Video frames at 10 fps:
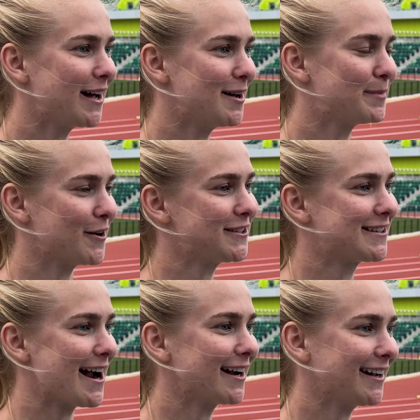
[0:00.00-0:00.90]
but
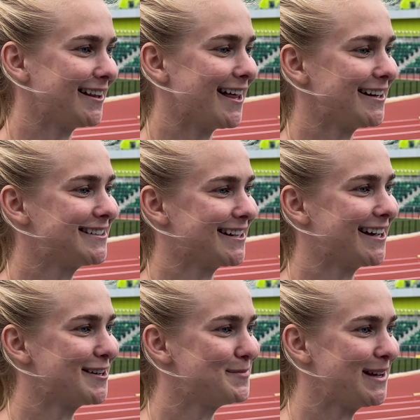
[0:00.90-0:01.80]
post track, I'd like
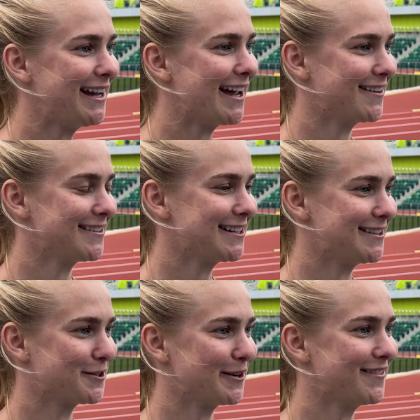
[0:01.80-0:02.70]
to be getting onto
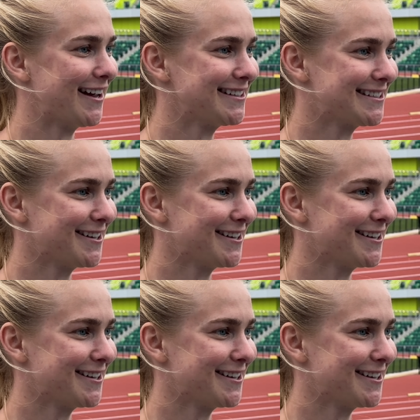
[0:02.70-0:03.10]
the tour event.